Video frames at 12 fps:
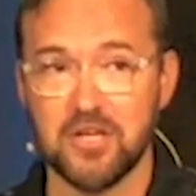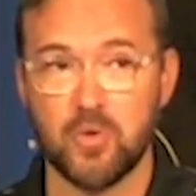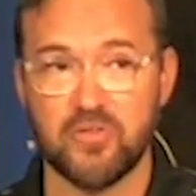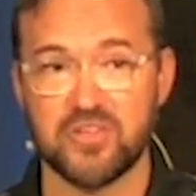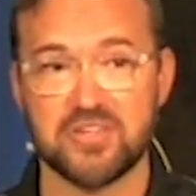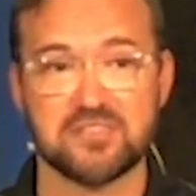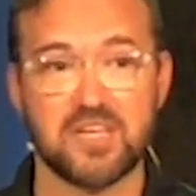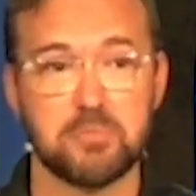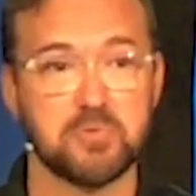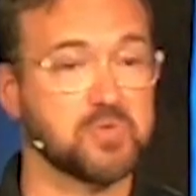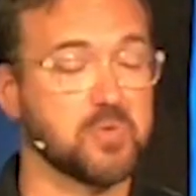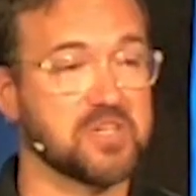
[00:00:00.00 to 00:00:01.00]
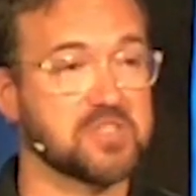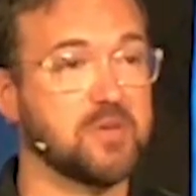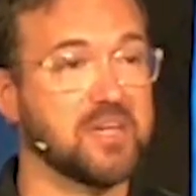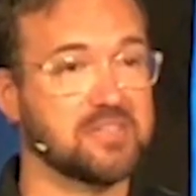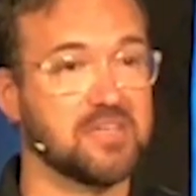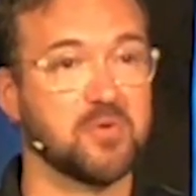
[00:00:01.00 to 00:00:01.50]
what the disciples were
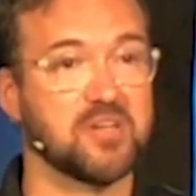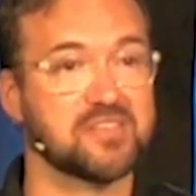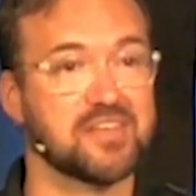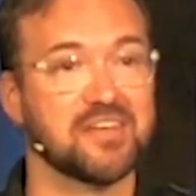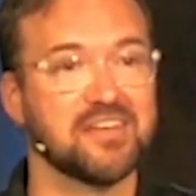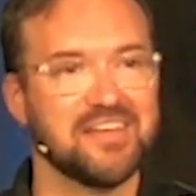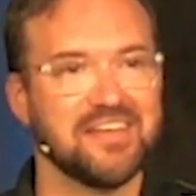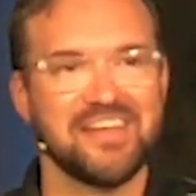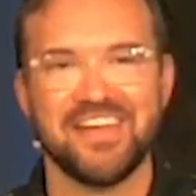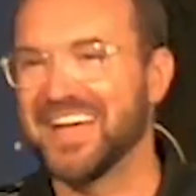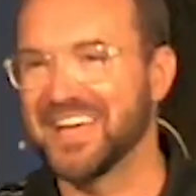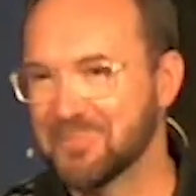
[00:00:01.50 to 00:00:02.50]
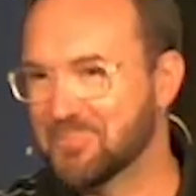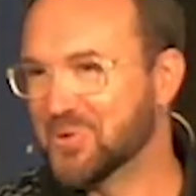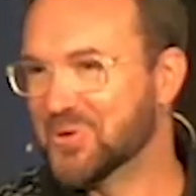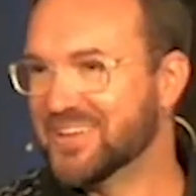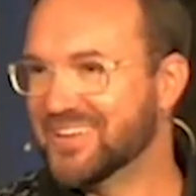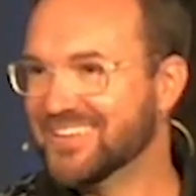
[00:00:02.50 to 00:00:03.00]
expecting was a
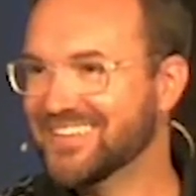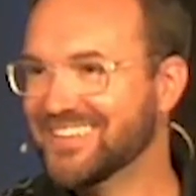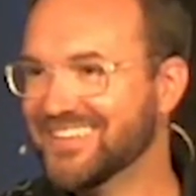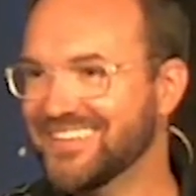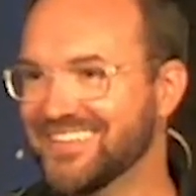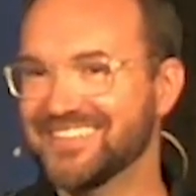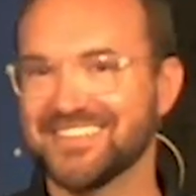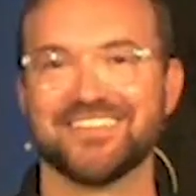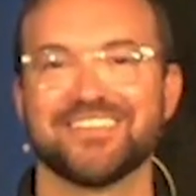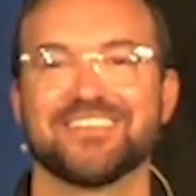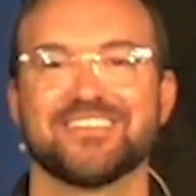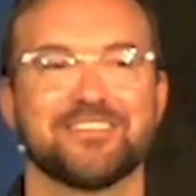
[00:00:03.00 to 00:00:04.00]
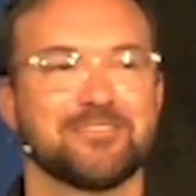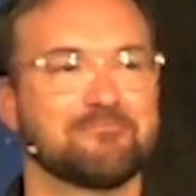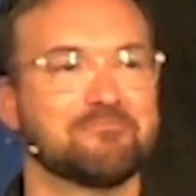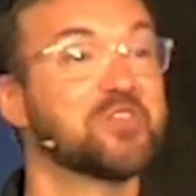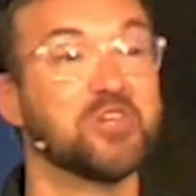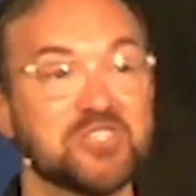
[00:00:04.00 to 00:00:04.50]
attaboy.
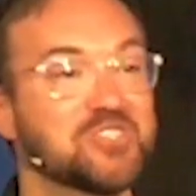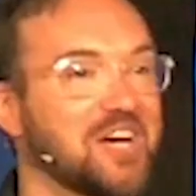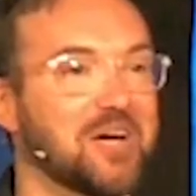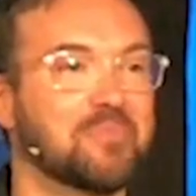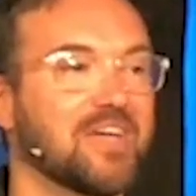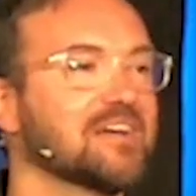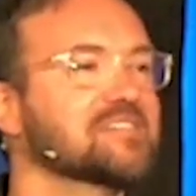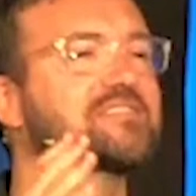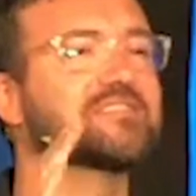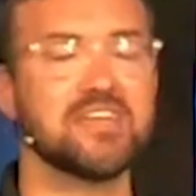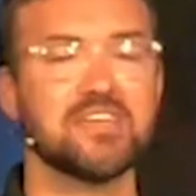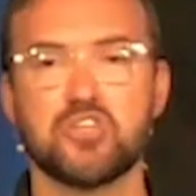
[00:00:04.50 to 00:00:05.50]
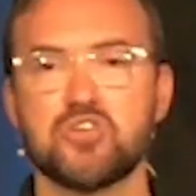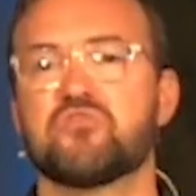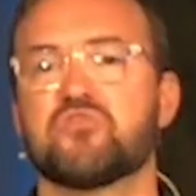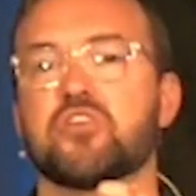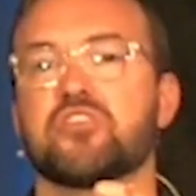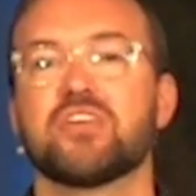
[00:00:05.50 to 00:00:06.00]
Good job, guys. Thank you
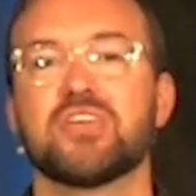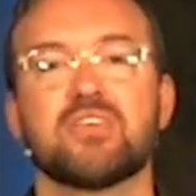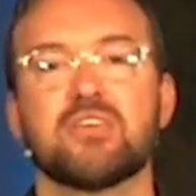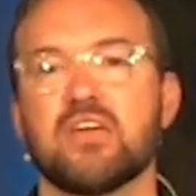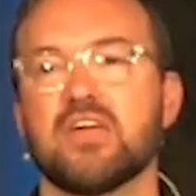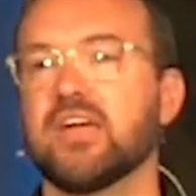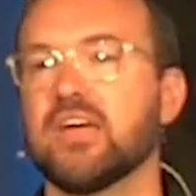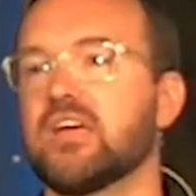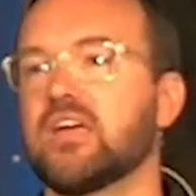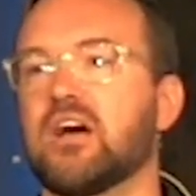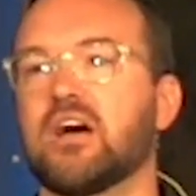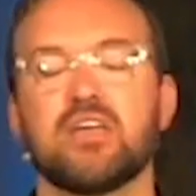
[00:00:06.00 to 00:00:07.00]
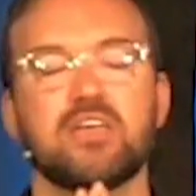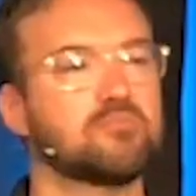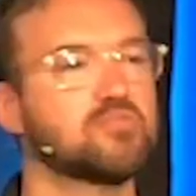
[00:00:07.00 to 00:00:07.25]
for thinking ahead. I am